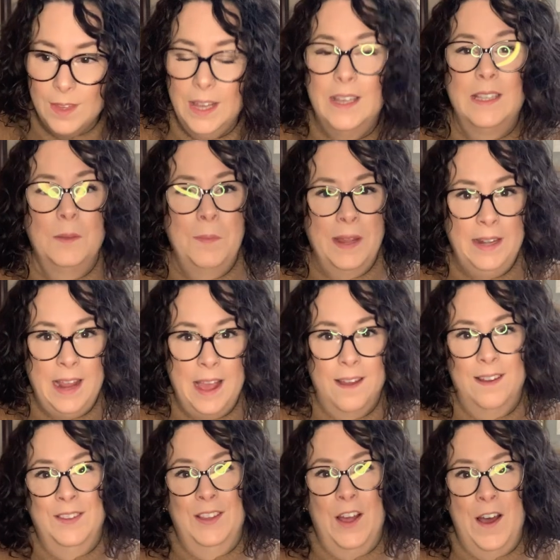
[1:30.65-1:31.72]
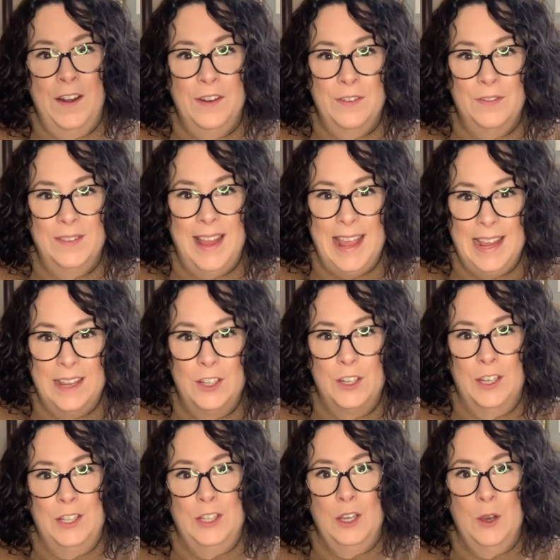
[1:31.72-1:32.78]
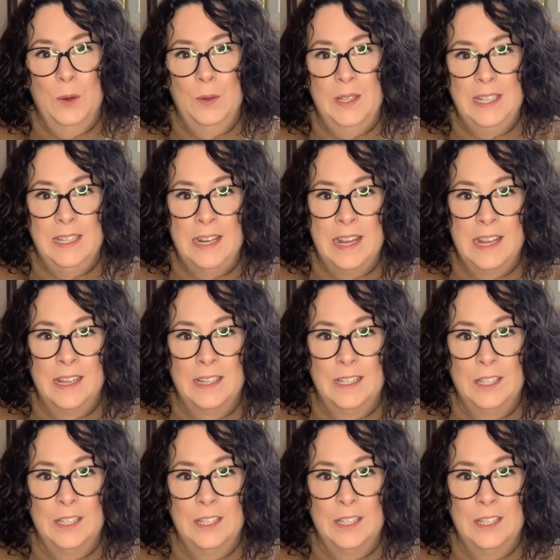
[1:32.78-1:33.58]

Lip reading: it's been, yeah, a lot of like just coziness.